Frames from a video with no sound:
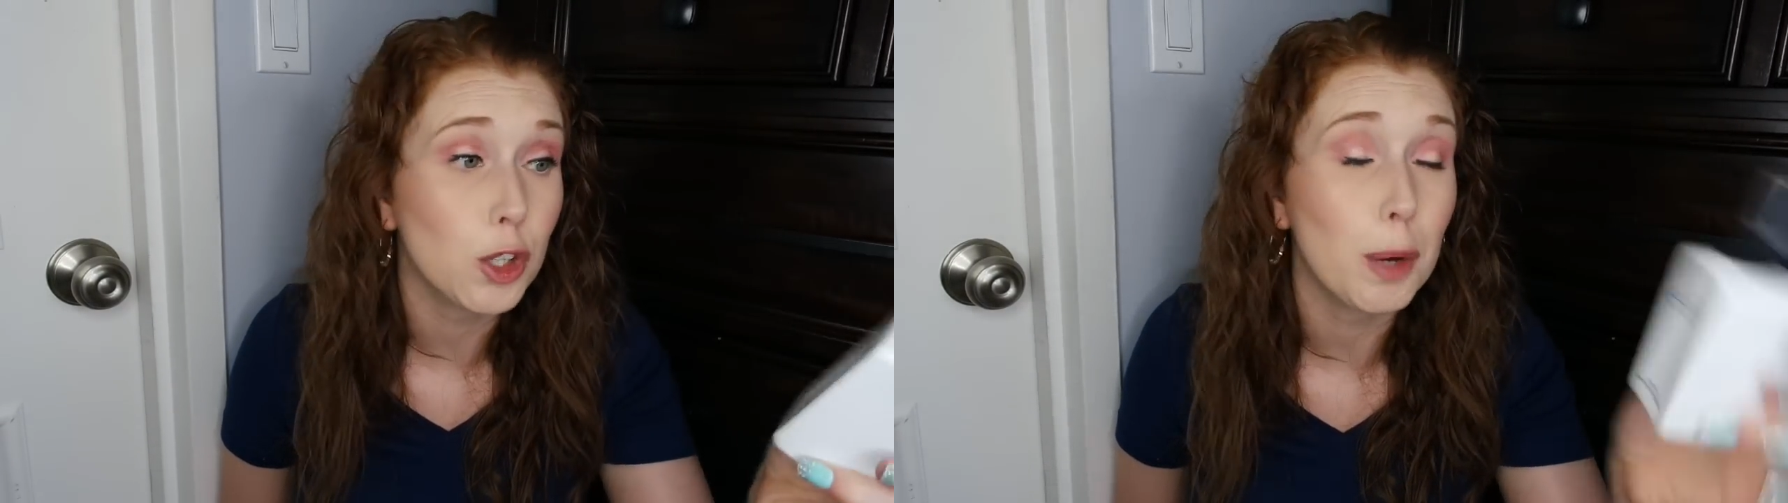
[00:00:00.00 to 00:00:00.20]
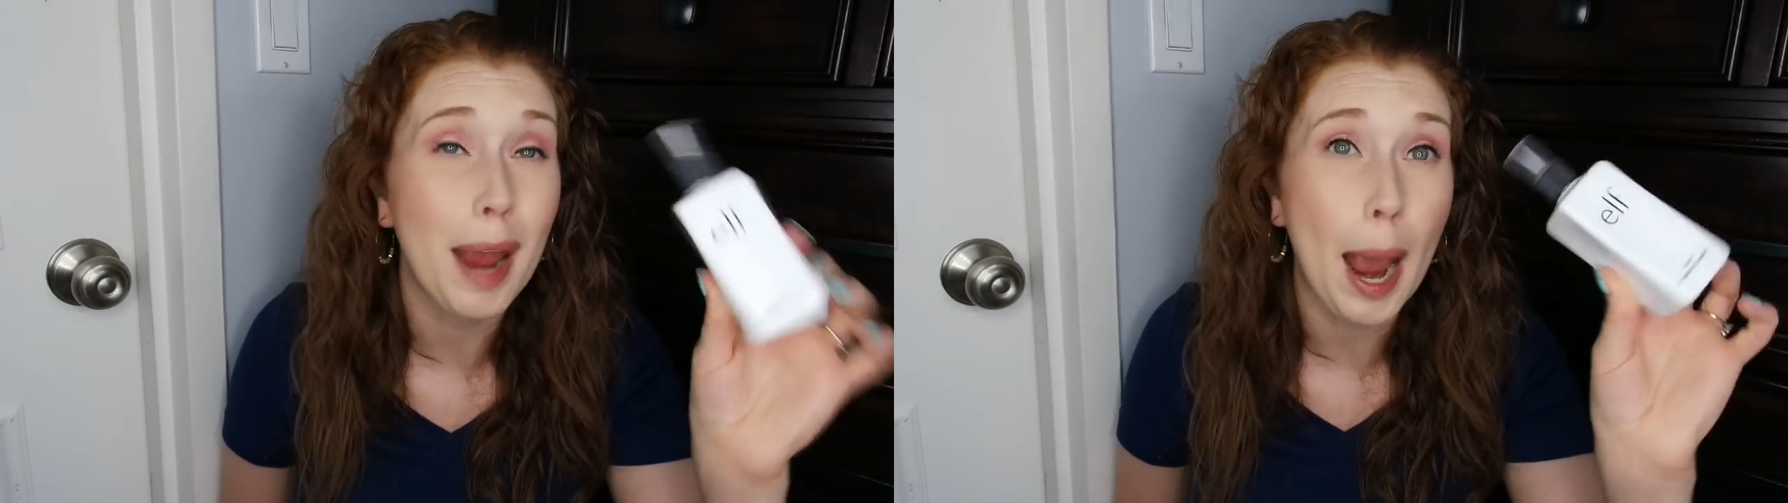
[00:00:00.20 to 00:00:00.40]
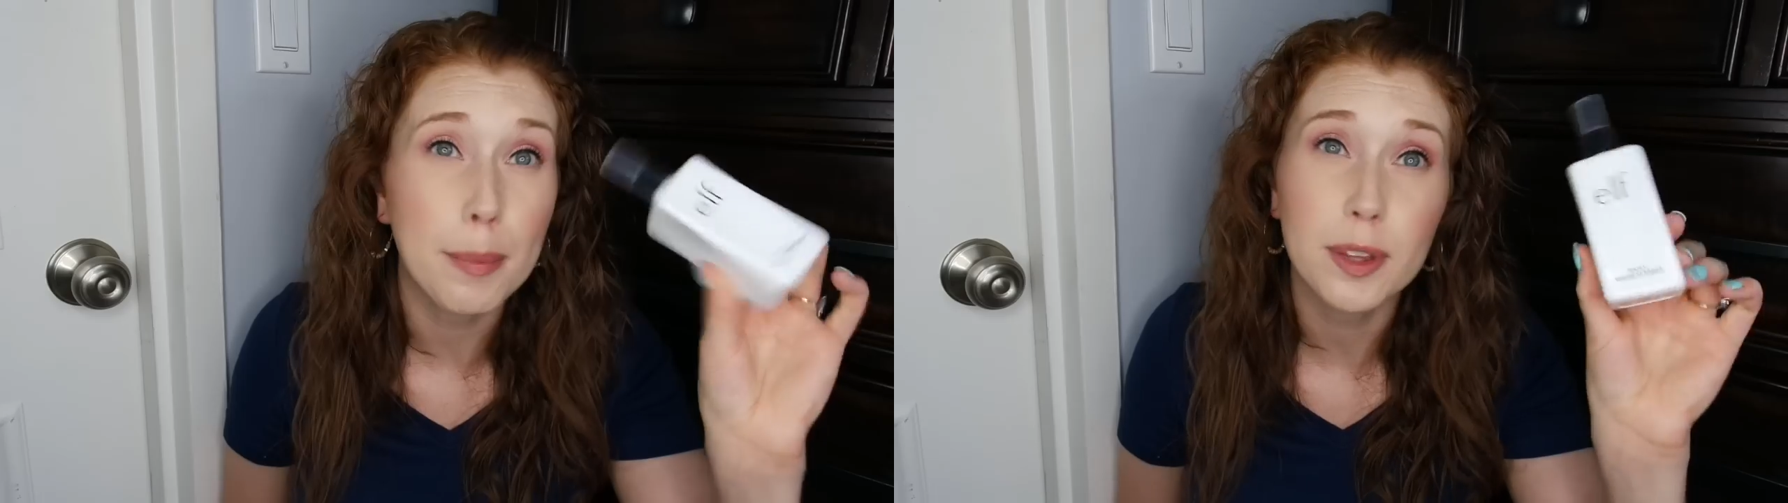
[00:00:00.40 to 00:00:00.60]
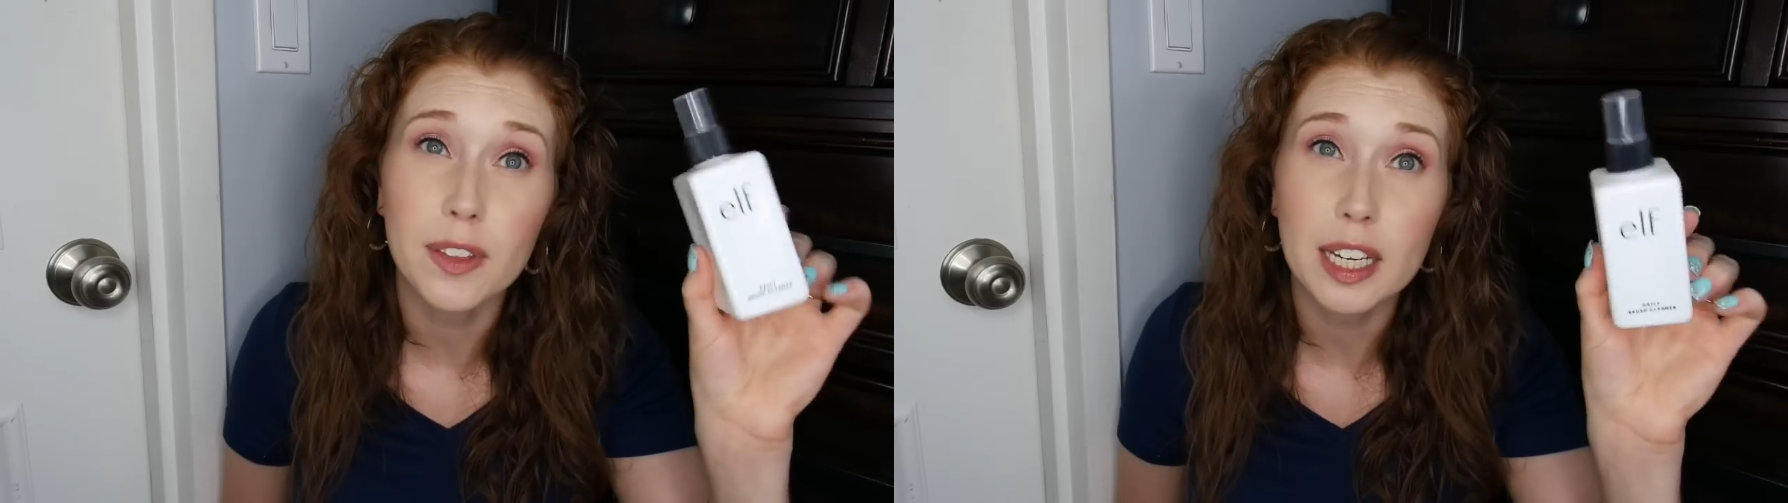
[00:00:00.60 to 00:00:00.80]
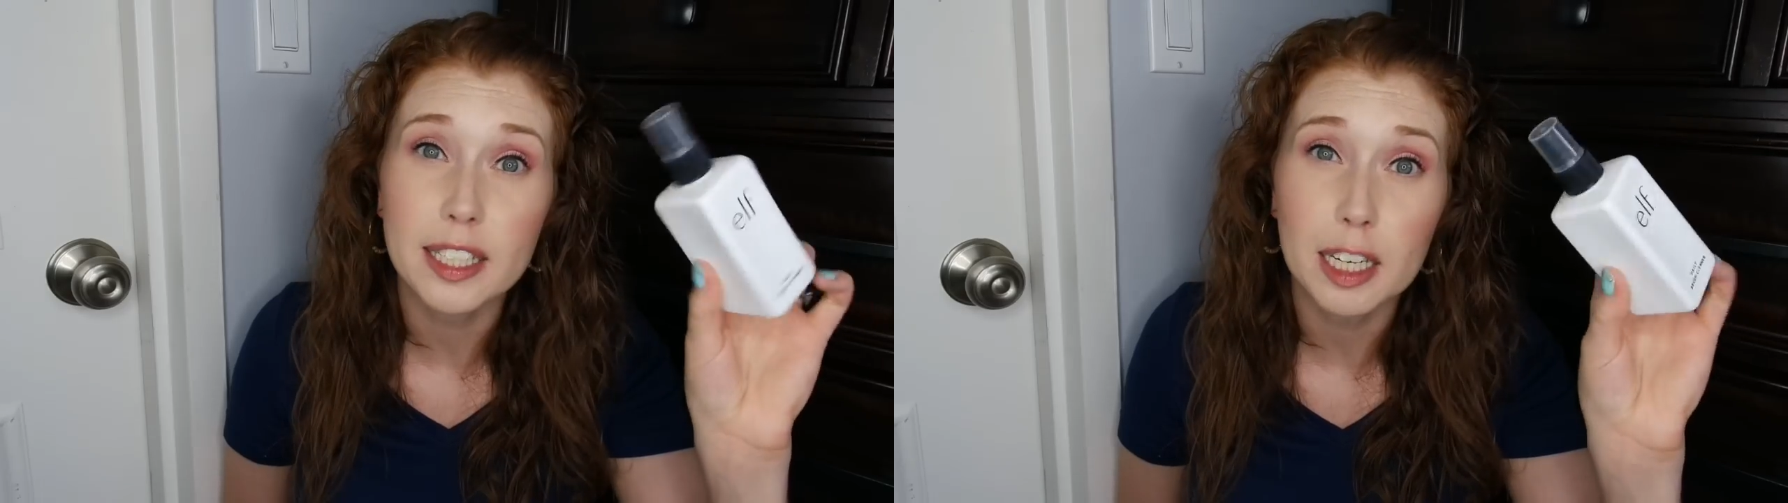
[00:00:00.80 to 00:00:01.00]
So I'm happy
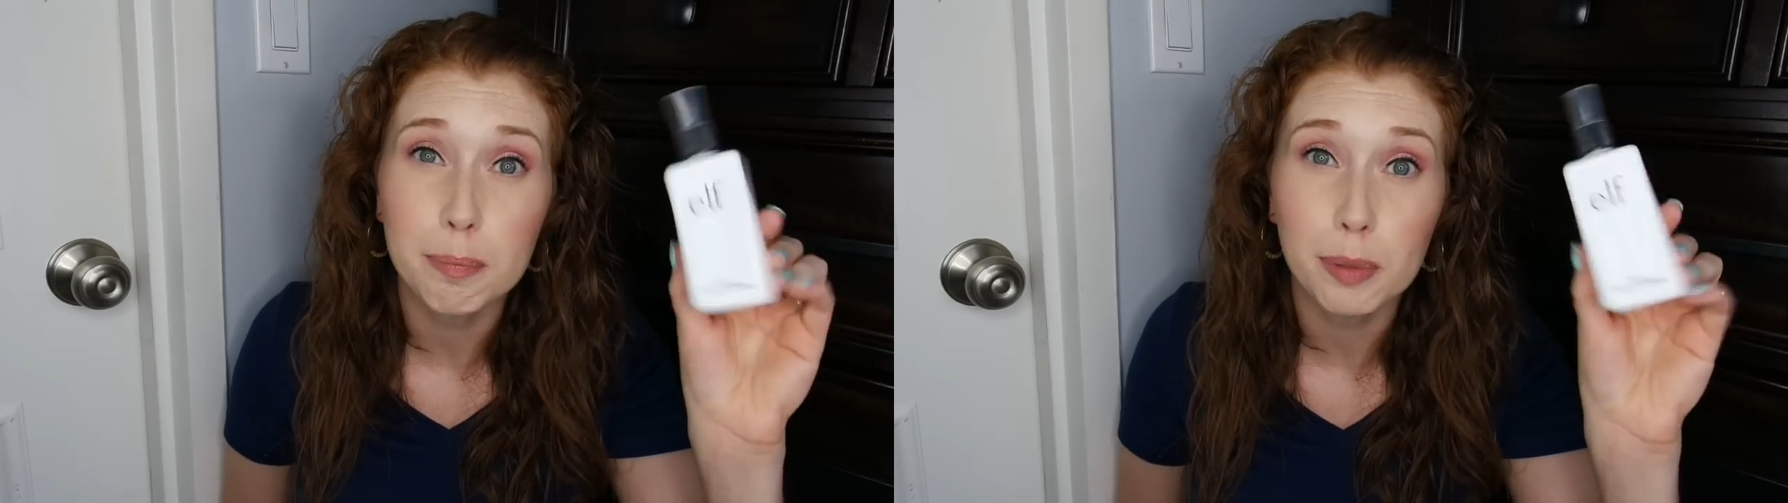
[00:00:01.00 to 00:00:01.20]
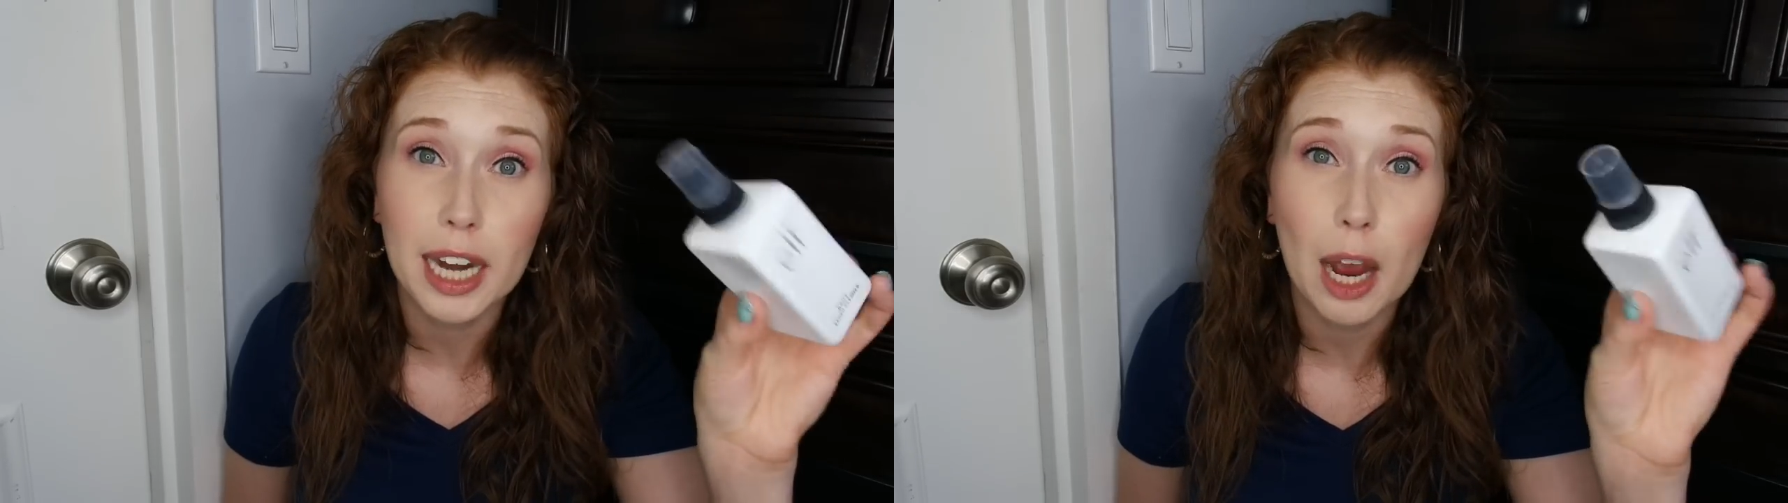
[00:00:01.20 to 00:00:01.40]
that they did bring